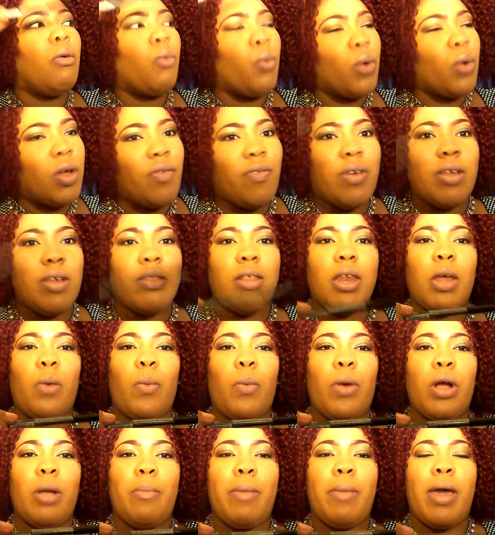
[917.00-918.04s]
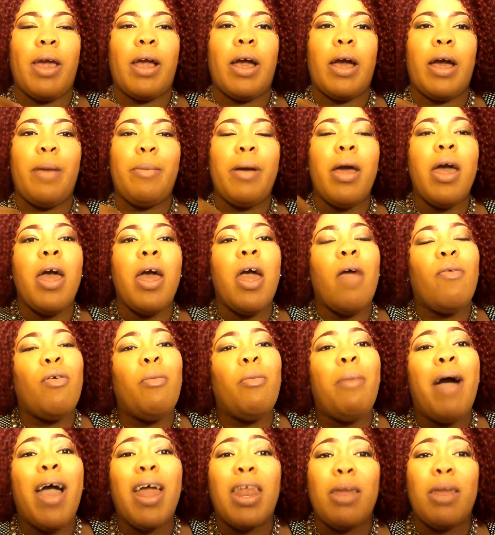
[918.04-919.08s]
revisiting wearing makeup, if
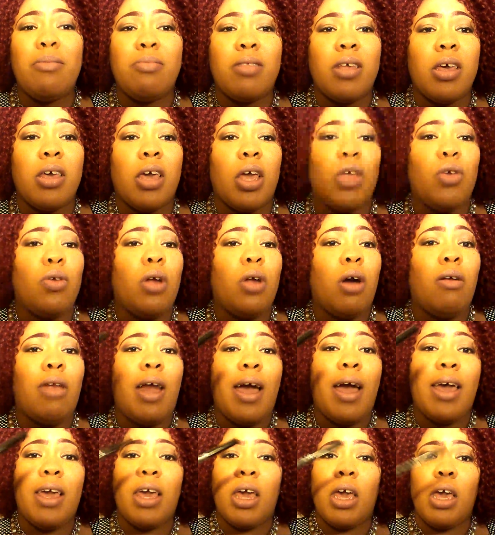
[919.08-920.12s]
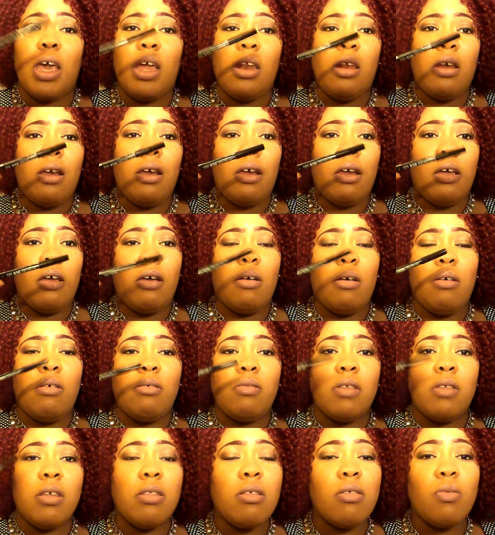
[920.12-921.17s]
you buy a lipstick and you don't like it,
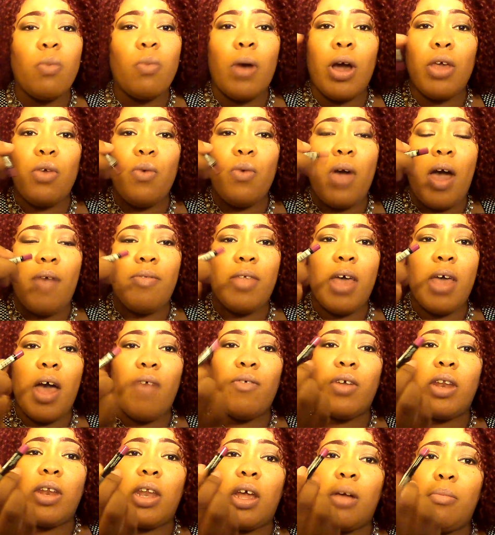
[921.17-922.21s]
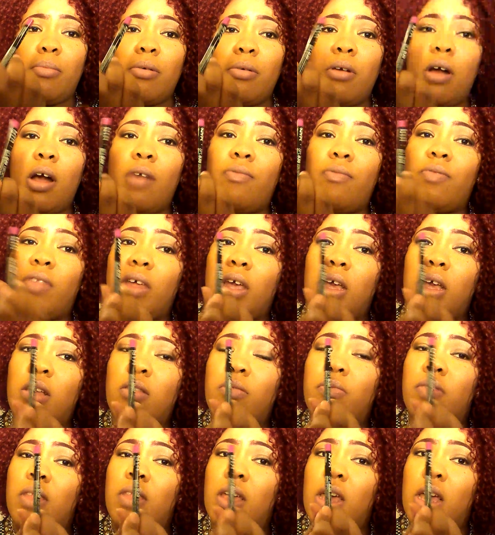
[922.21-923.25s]
this is why you have to have a number of
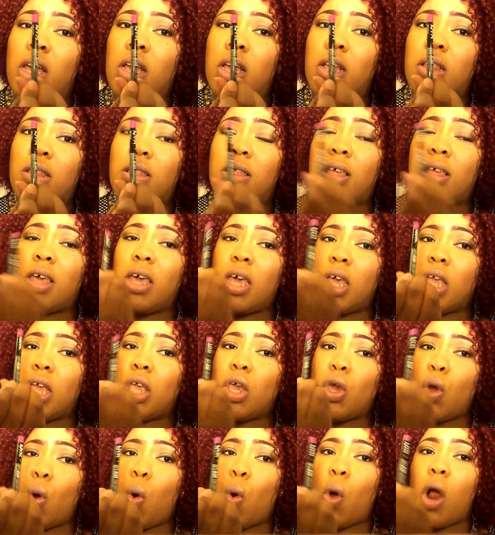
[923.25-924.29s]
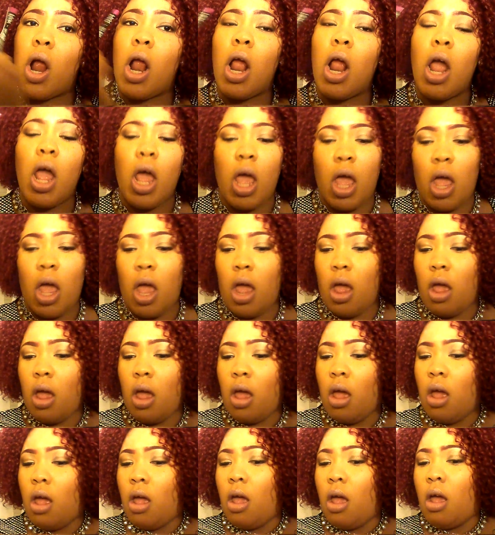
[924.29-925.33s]
these things in your
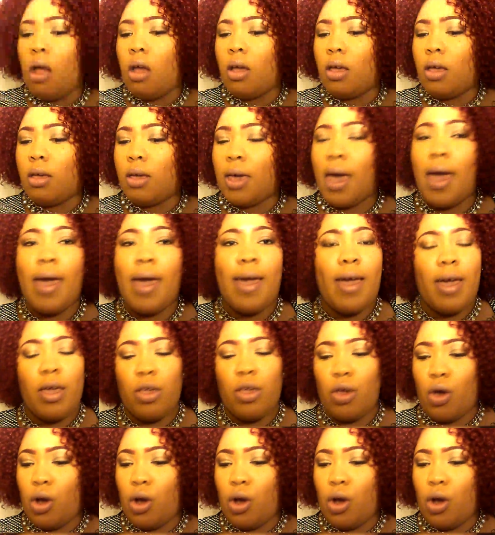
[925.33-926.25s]
kit,